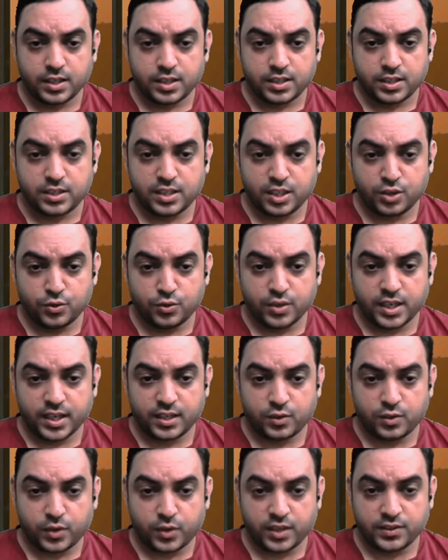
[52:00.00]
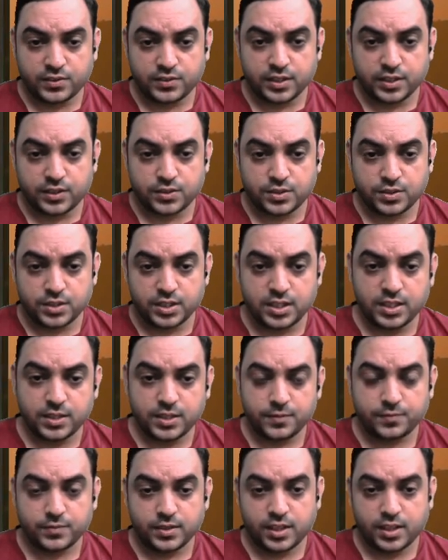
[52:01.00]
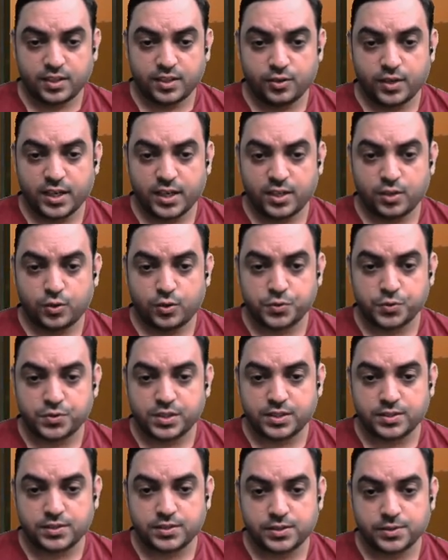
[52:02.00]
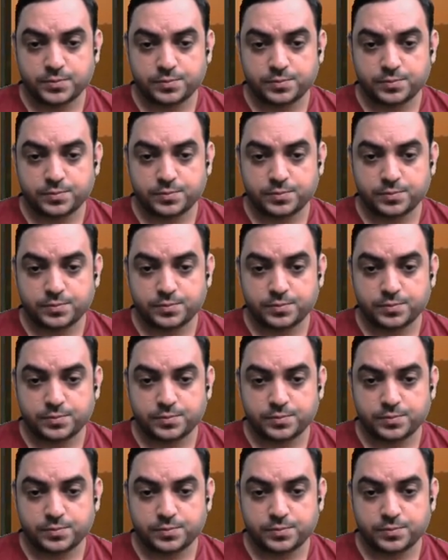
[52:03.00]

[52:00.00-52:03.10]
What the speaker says: Here you get 160. Here you get 260.